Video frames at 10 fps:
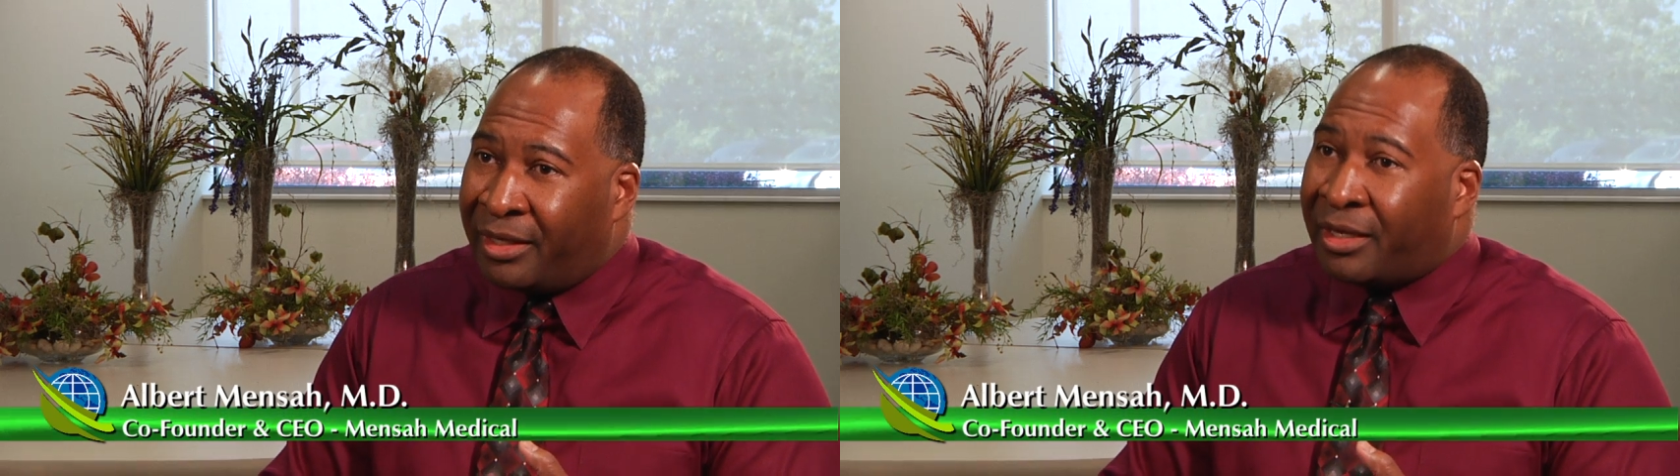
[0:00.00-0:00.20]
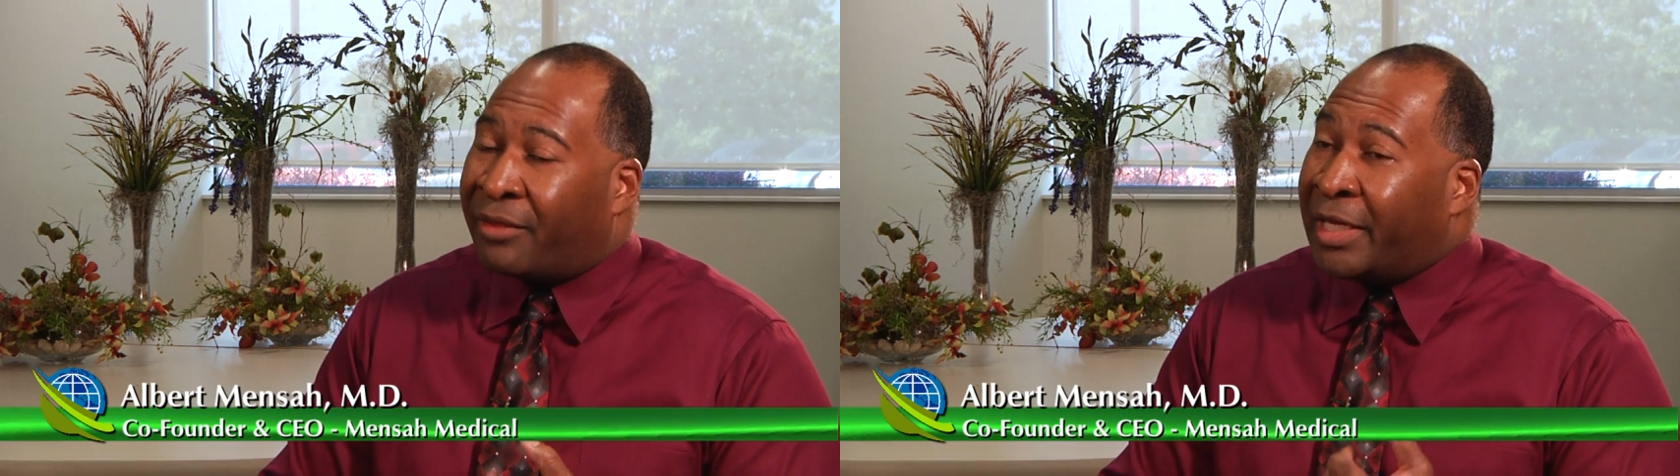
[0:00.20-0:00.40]

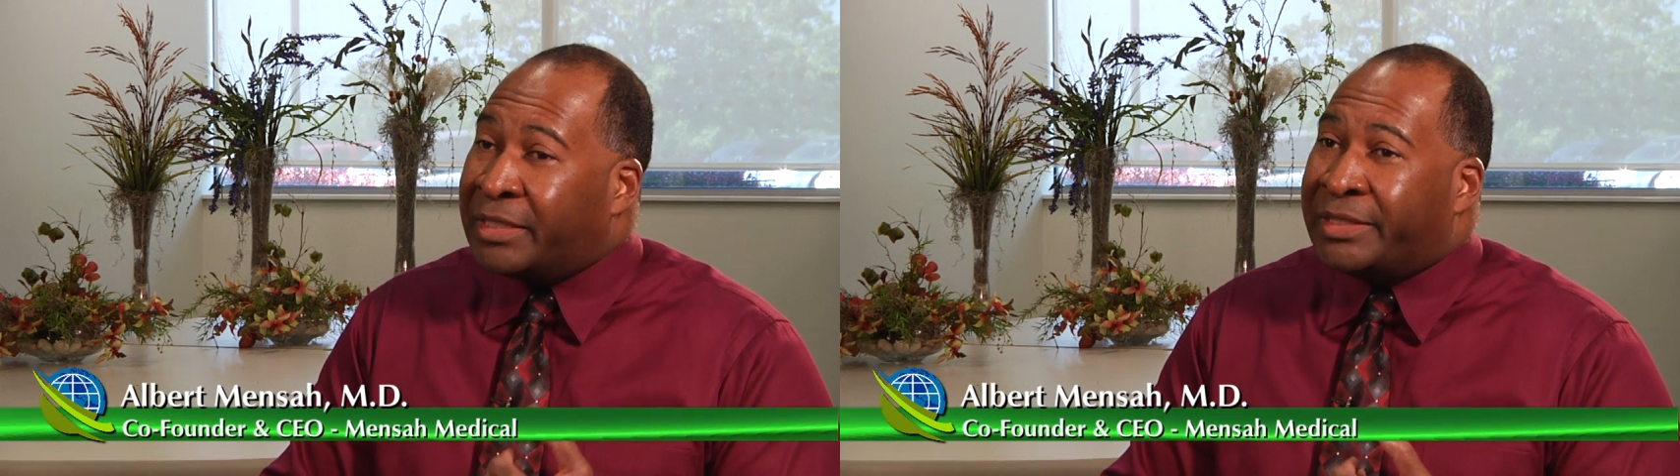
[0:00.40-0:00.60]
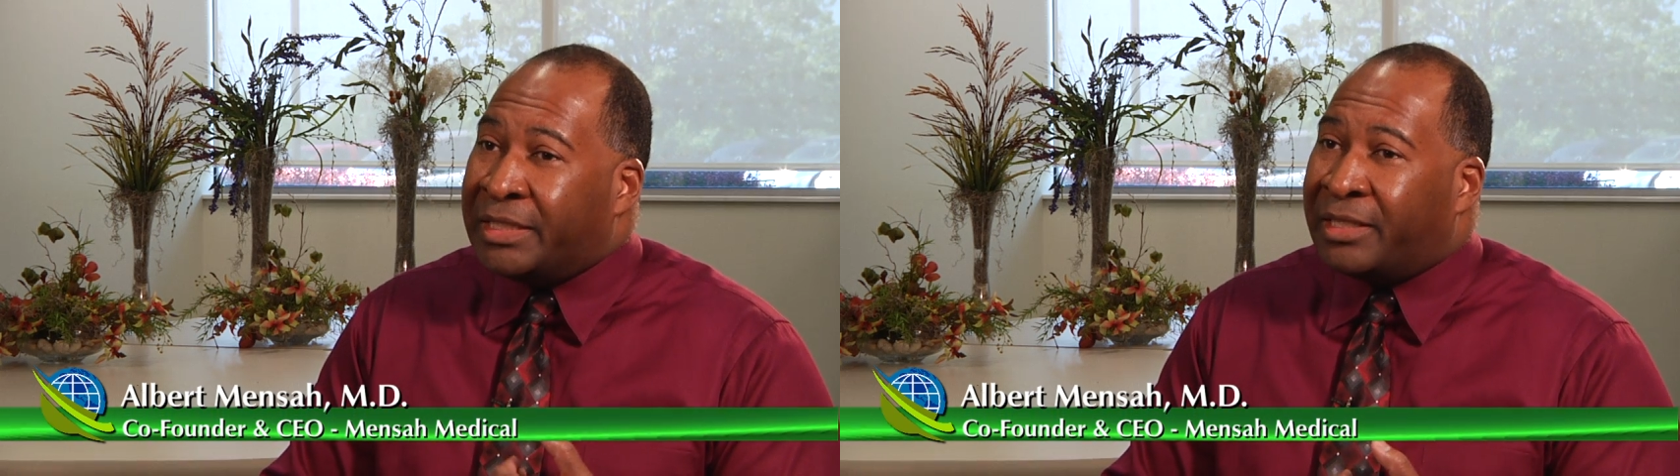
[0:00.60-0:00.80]
Now
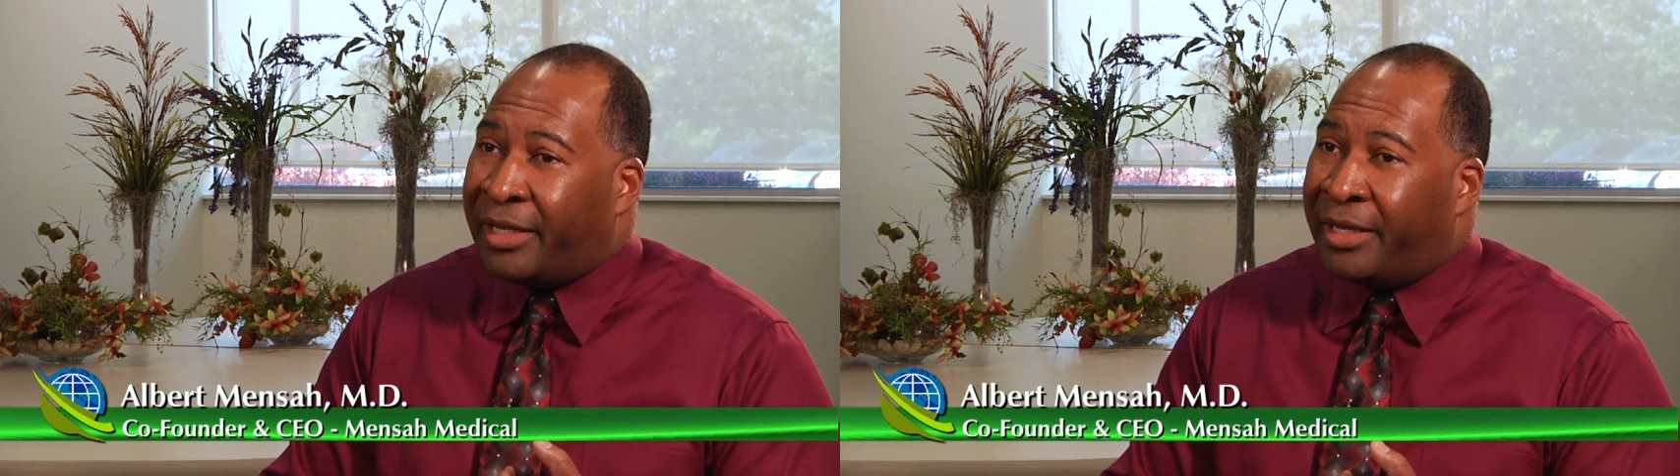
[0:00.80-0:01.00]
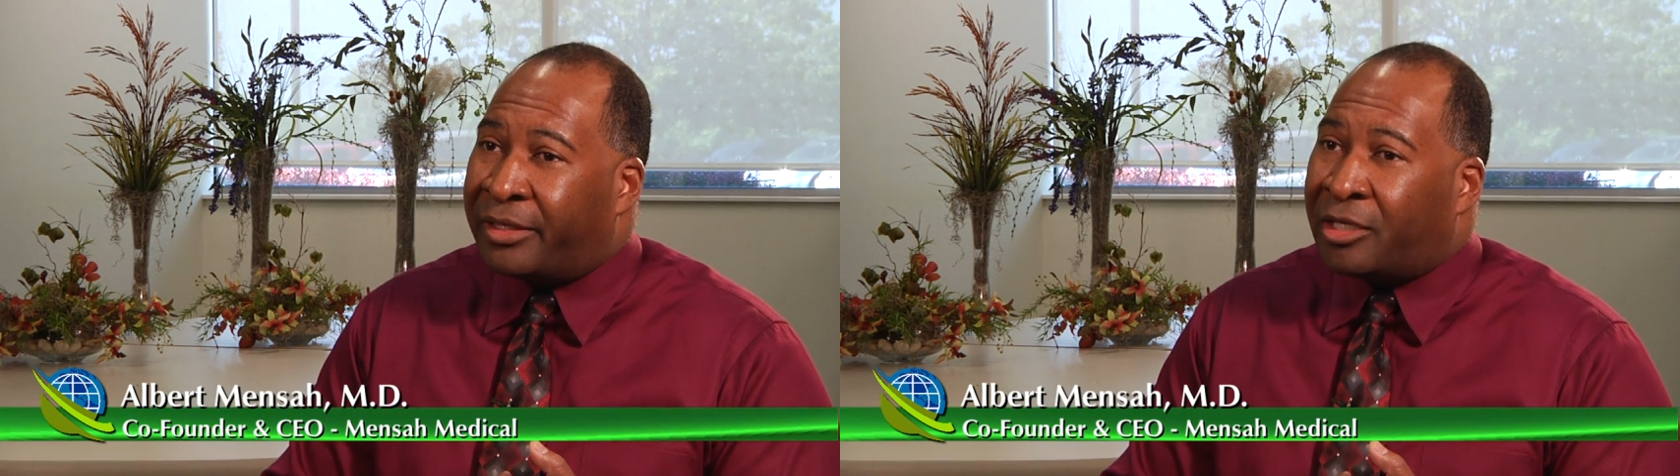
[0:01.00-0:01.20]
that
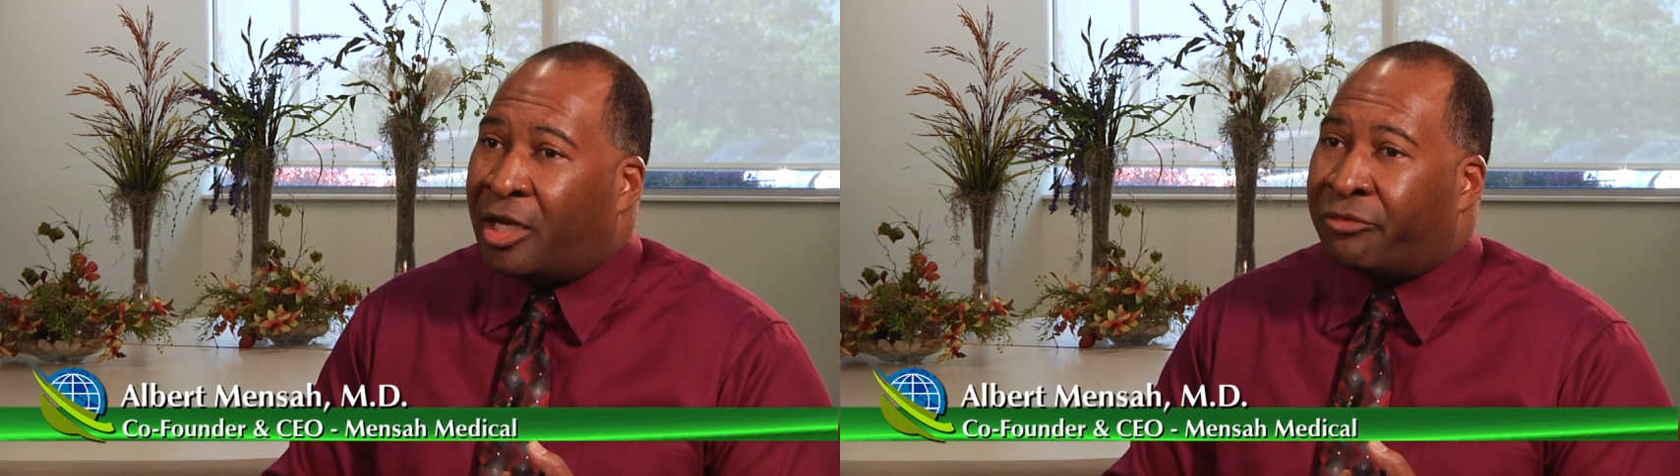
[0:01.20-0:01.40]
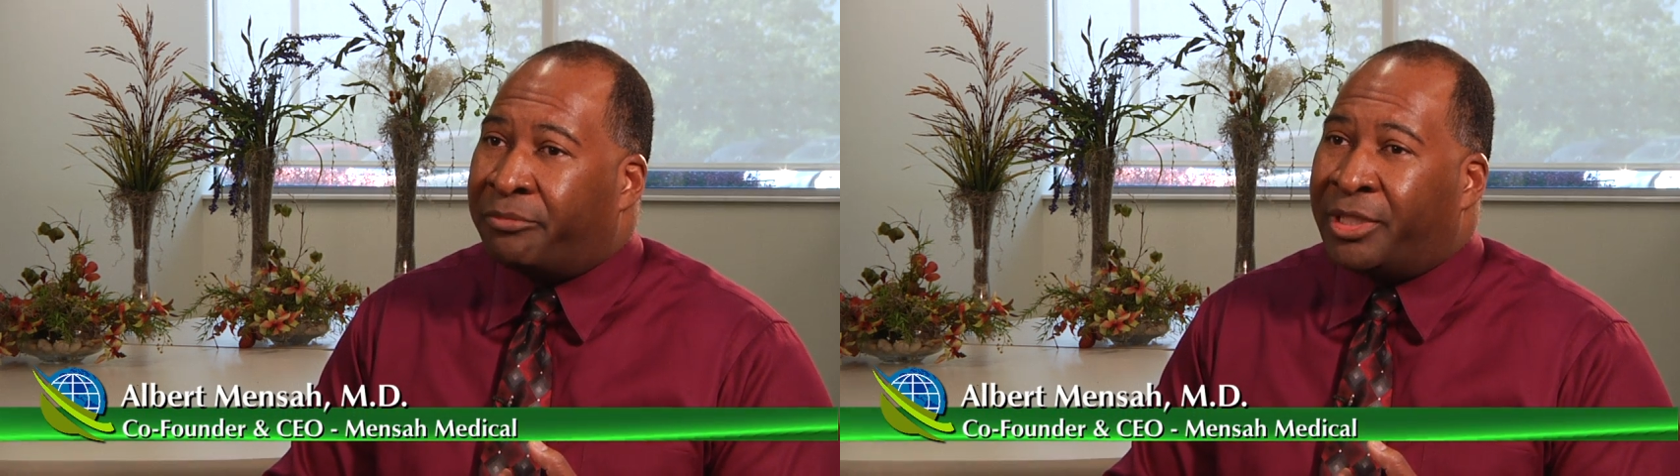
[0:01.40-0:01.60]
DNA can often